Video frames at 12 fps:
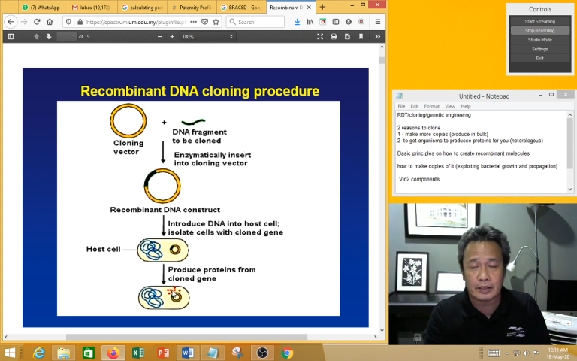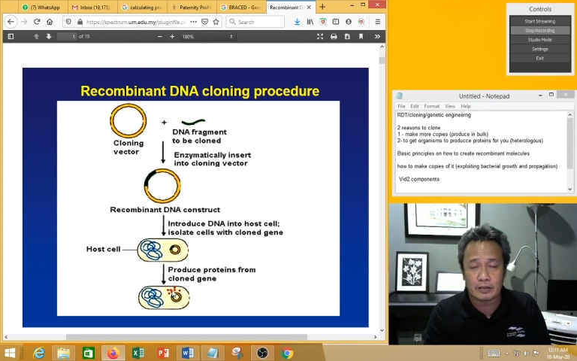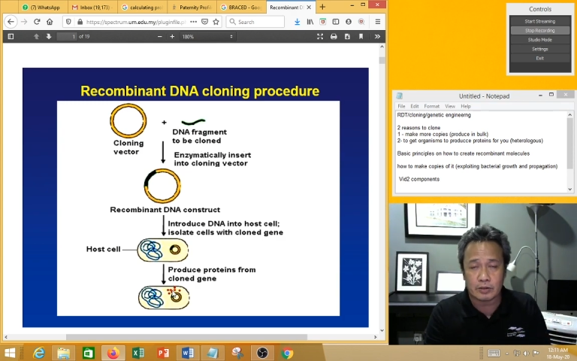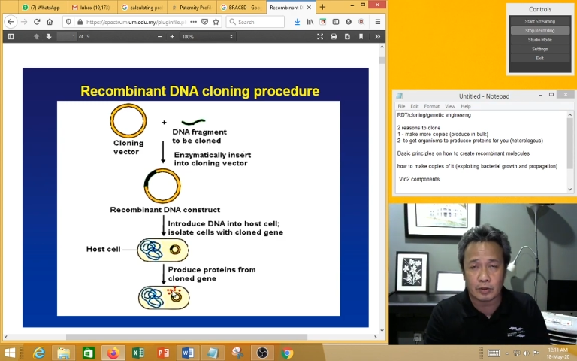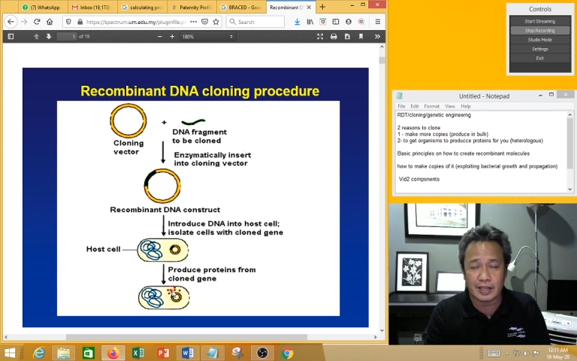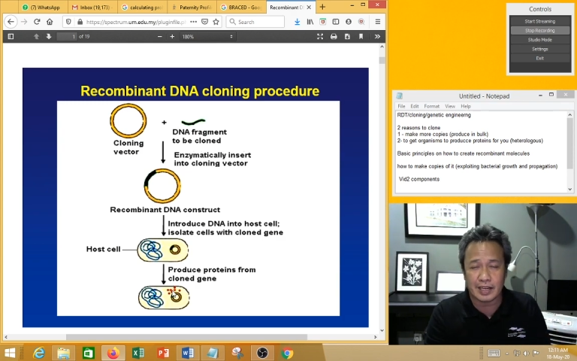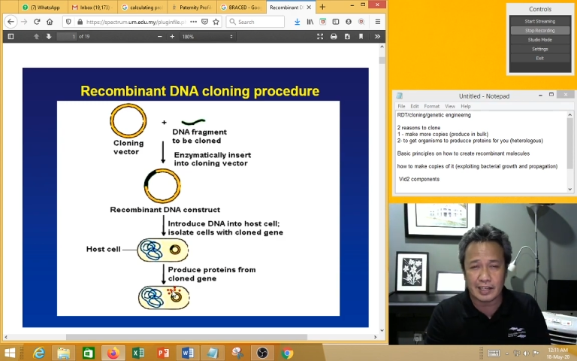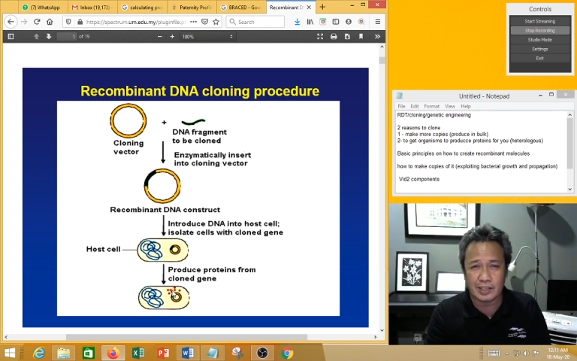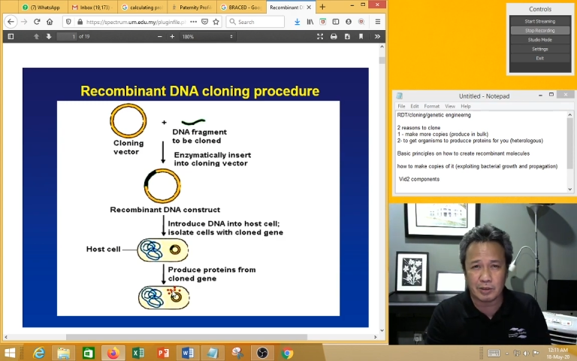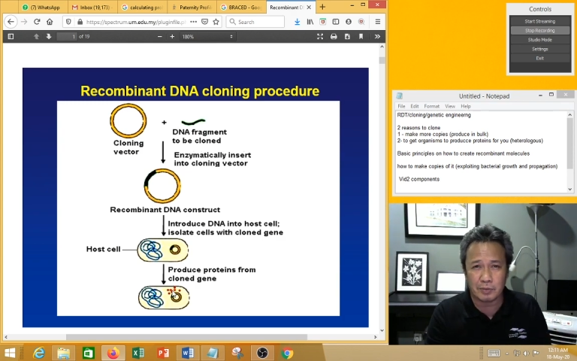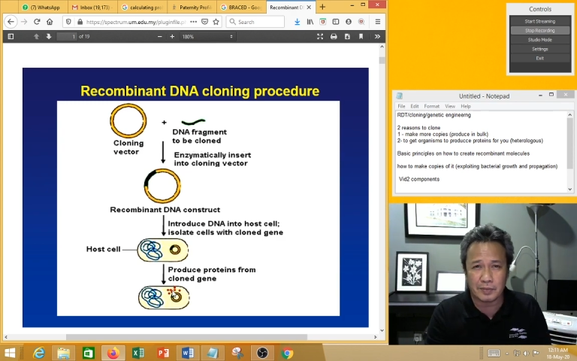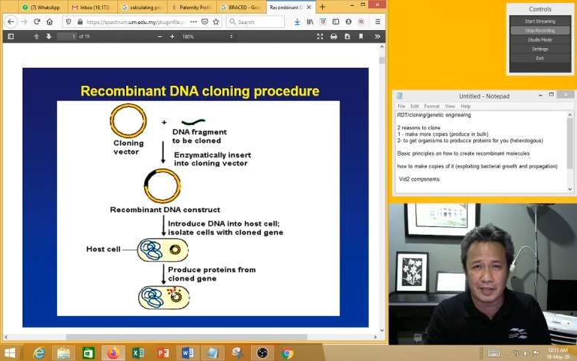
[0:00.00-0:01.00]
so that
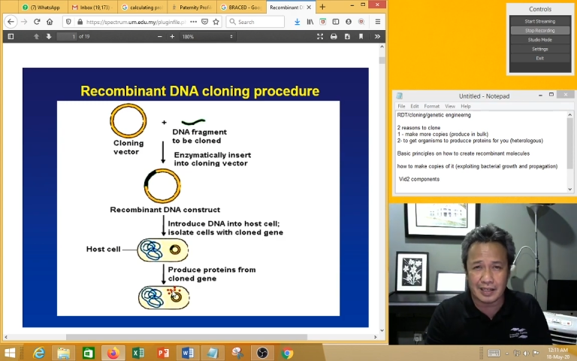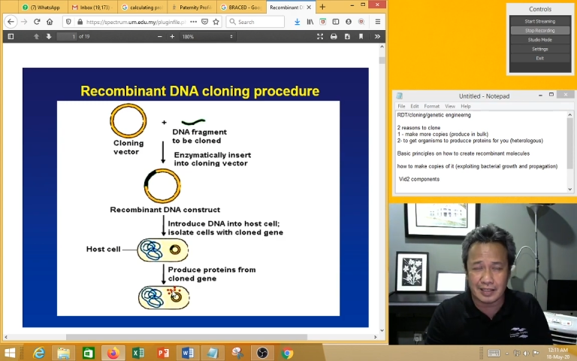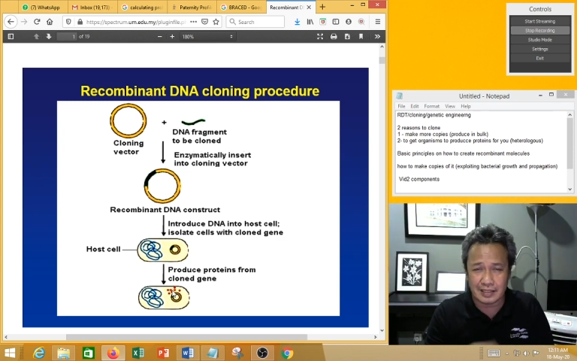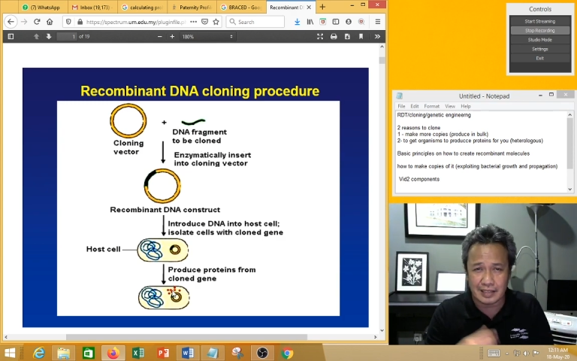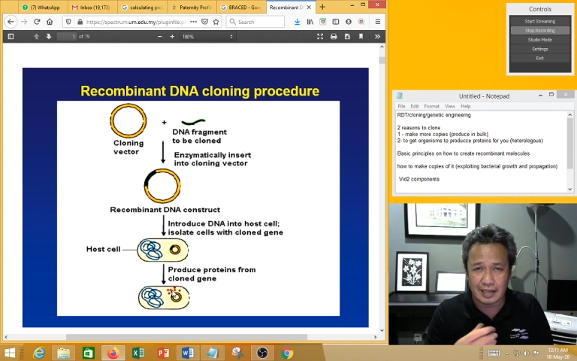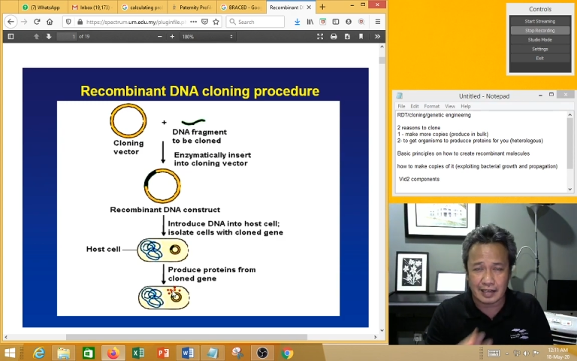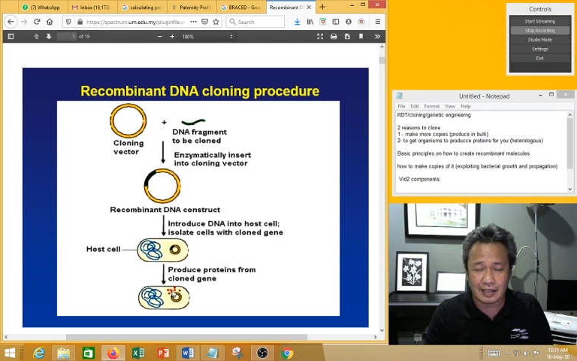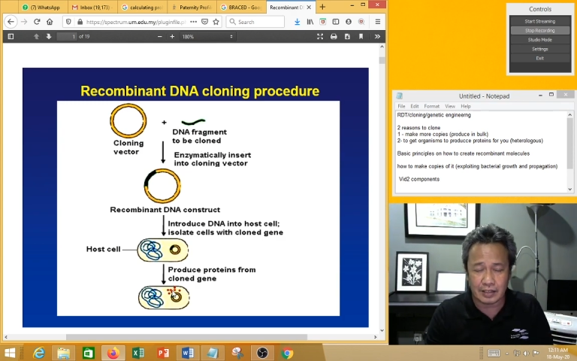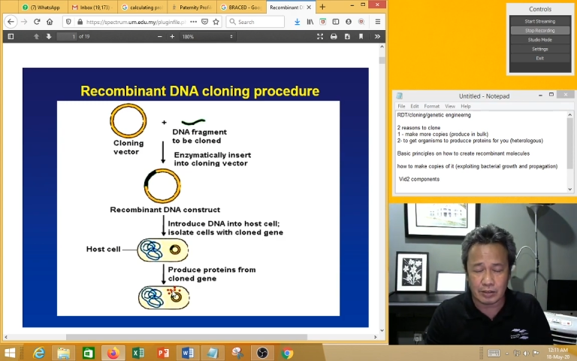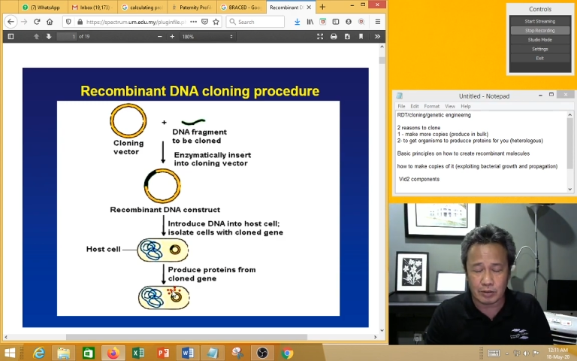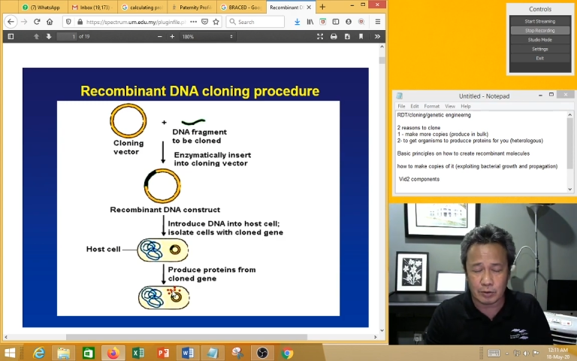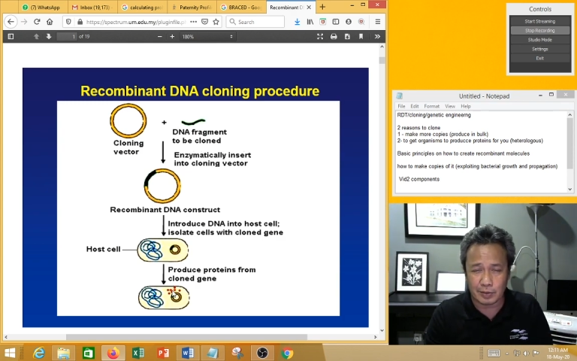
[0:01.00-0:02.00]
you'll be
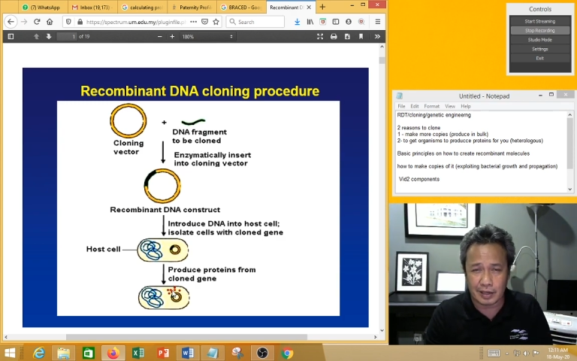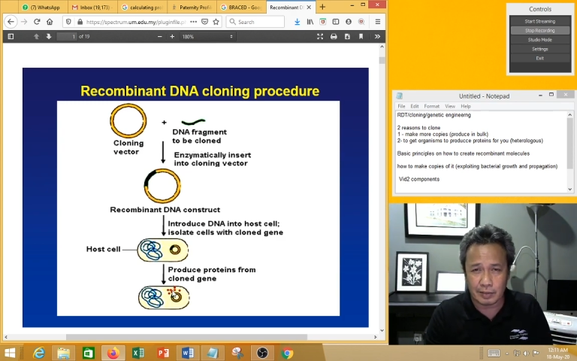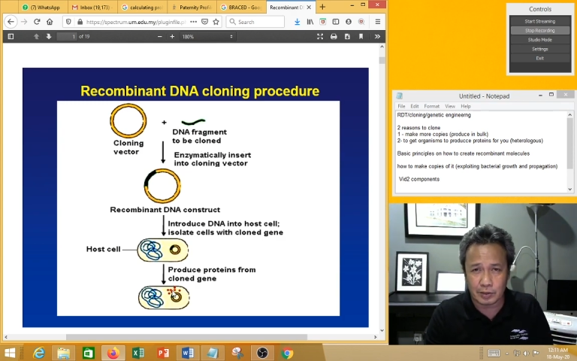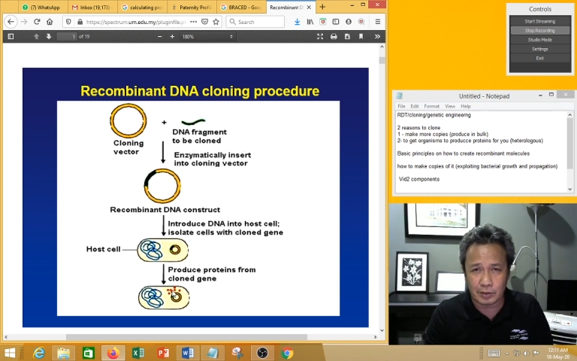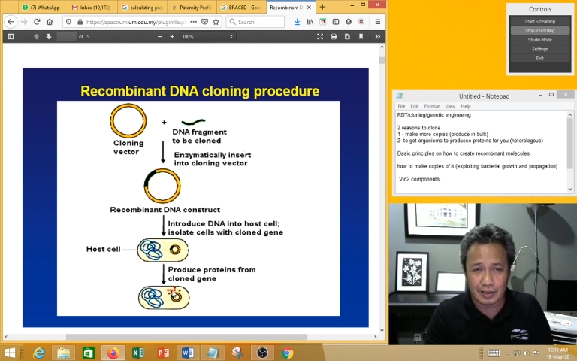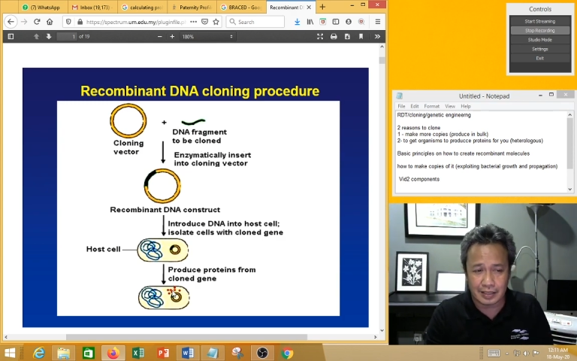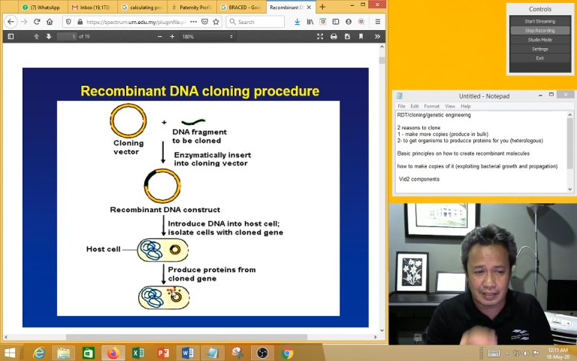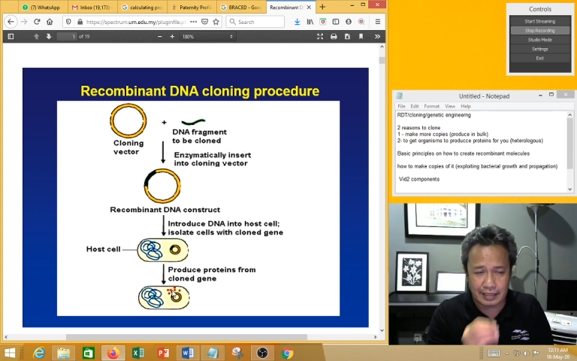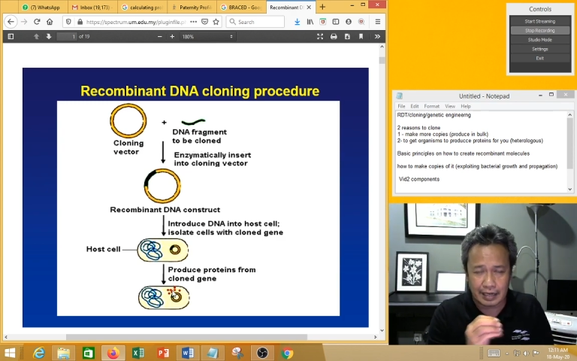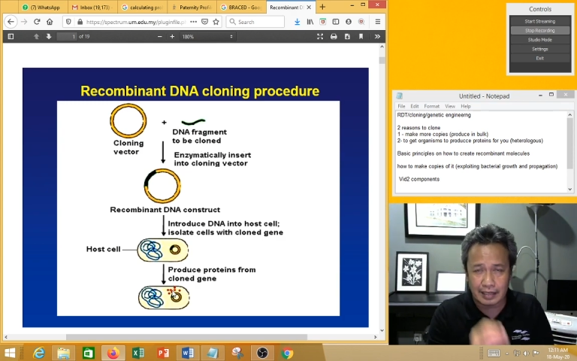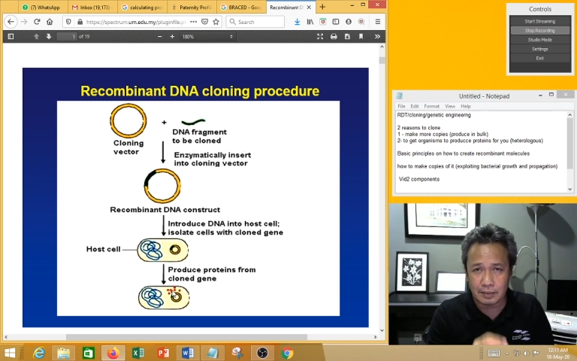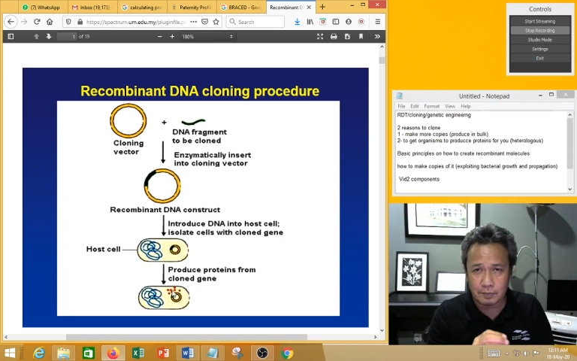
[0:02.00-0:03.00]
able to
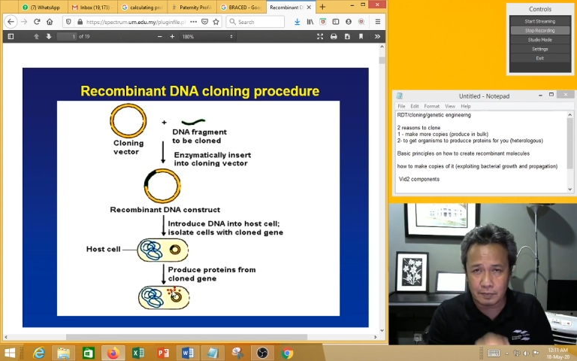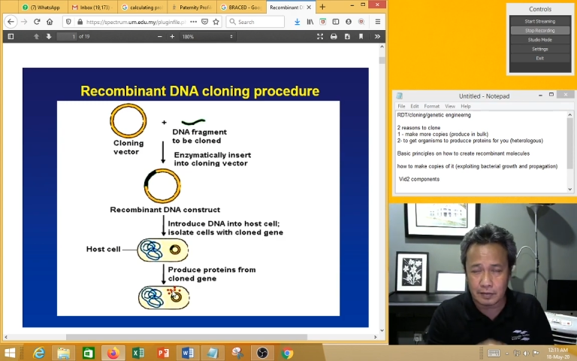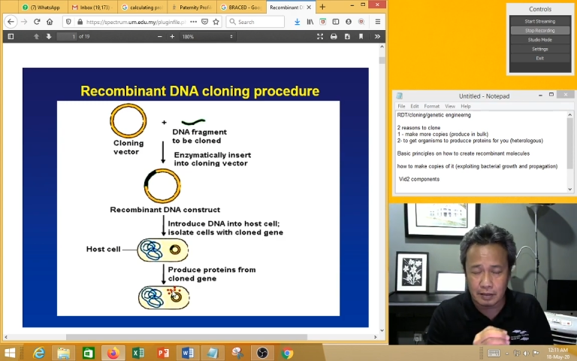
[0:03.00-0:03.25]
understand